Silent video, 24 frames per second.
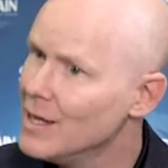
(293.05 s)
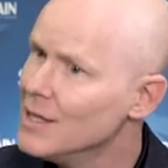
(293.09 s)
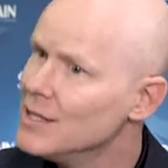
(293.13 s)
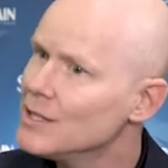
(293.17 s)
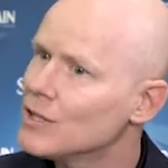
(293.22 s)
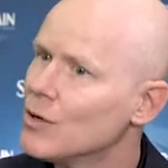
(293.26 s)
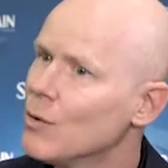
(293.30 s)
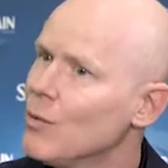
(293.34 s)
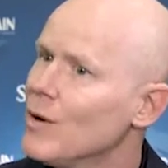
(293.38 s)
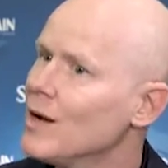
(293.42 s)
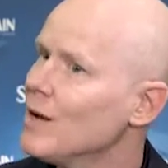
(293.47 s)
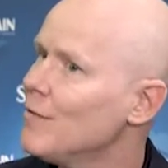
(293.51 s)

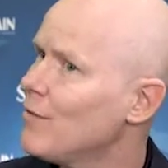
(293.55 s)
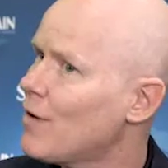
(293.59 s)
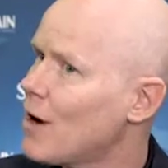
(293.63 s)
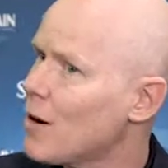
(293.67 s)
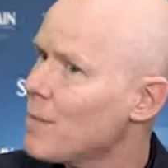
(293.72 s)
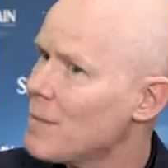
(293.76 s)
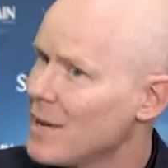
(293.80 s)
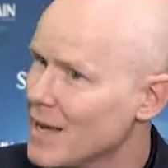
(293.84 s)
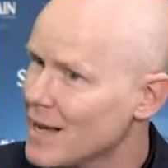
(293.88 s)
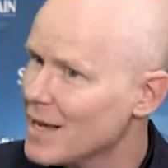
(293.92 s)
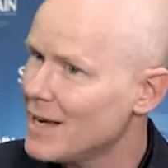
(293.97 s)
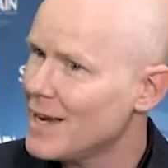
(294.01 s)
So one of our
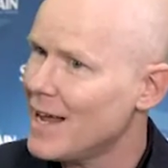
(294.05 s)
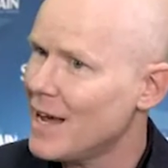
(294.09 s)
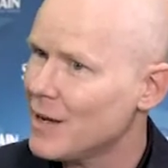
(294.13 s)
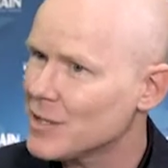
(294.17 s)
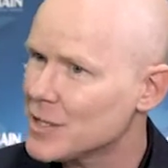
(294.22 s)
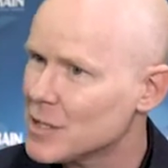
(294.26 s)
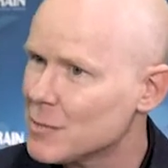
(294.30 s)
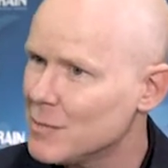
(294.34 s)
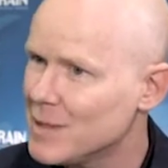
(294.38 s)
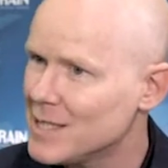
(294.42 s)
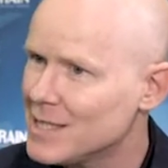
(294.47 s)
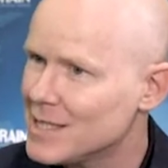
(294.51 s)
big
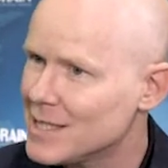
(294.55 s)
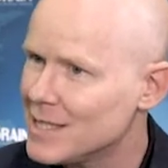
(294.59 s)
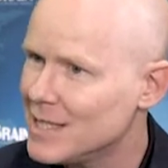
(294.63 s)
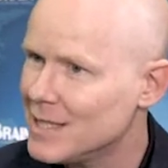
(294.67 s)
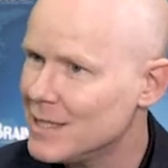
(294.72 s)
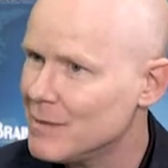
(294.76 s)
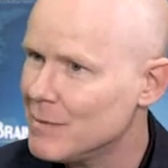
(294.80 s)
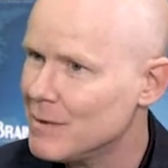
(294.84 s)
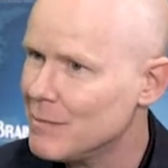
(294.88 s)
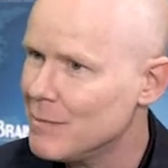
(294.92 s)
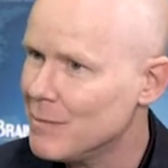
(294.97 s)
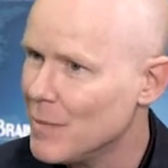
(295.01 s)
announcements at
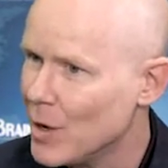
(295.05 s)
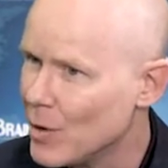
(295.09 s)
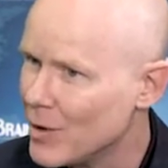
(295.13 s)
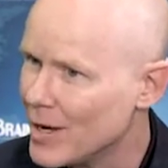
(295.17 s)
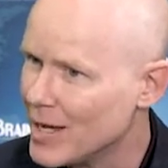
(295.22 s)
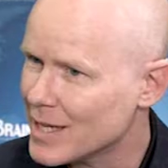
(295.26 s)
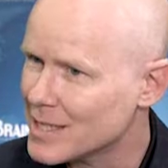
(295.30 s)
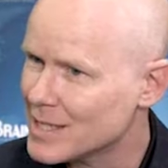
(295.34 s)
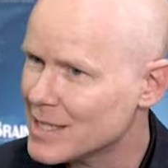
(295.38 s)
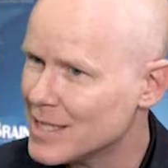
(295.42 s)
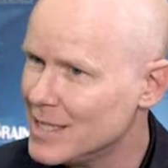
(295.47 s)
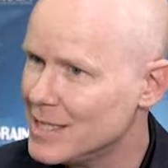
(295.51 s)

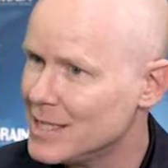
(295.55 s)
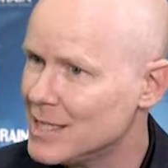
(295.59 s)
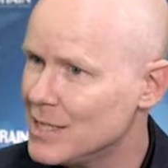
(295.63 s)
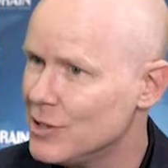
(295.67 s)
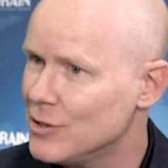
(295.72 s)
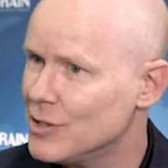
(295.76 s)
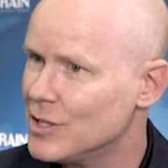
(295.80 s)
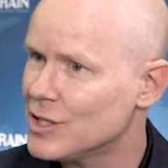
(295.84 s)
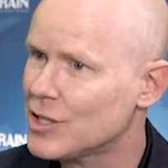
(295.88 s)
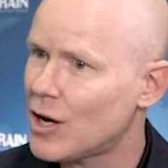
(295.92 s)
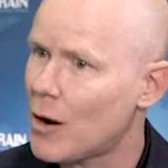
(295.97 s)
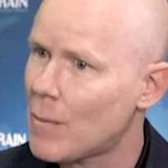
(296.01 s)
MODEX this
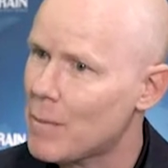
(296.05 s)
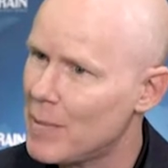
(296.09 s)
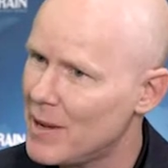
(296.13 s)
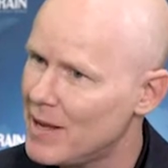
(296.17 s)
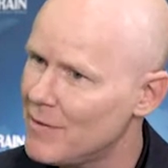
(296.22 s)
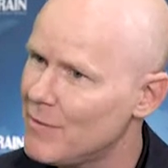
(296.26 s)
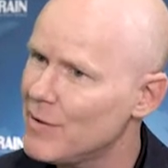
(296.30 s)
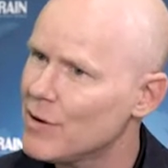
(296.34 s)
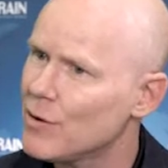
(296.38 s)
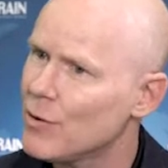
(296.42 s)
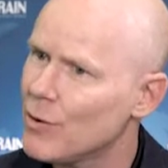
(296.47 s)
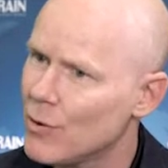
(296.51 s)
year is our
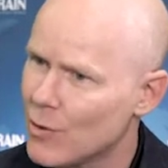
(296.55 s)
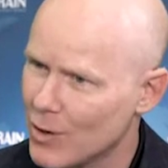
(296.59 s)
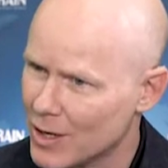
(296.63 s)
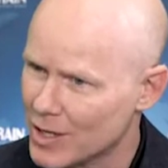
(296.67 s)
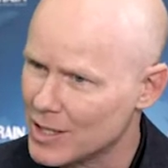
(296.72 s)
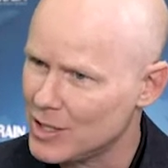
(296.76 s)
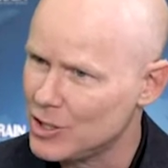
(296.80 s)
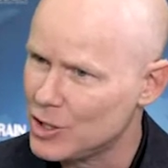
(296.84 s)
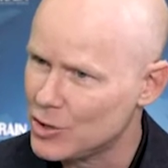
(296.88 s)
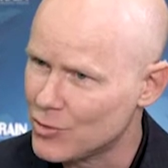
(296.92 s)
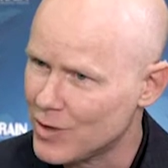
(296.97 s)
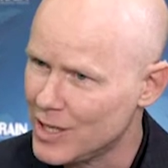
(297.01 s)
pivotal
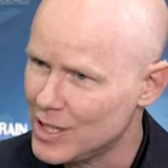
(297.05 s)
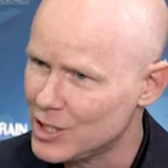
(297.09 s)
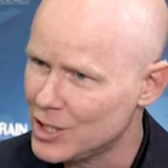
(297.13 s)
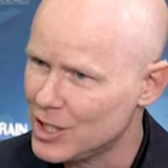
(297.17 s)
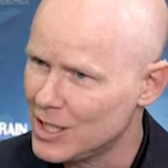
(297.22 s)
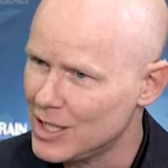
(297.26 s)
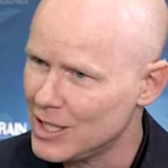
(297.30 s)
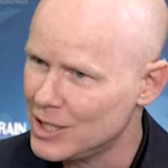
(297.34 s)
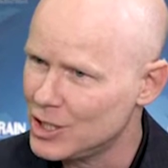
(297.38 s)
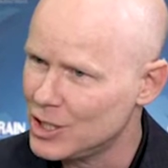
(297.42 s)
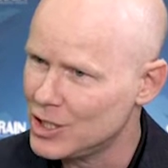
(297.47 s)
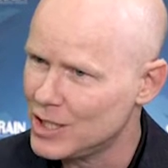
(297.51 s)

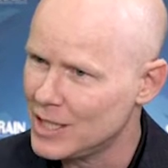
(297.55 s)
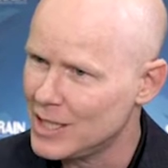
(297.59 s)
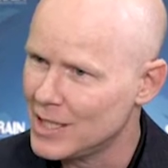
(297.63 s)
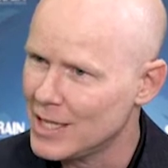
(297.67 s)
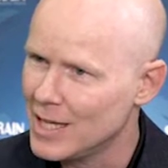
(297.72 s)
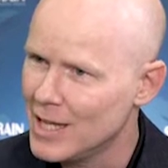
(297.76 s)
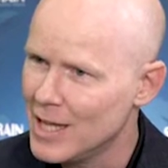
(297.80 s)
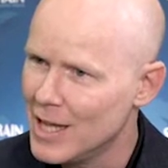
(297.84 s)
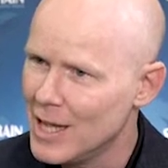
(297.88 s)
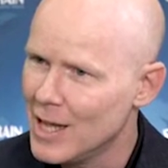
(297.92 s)
orchestration engine.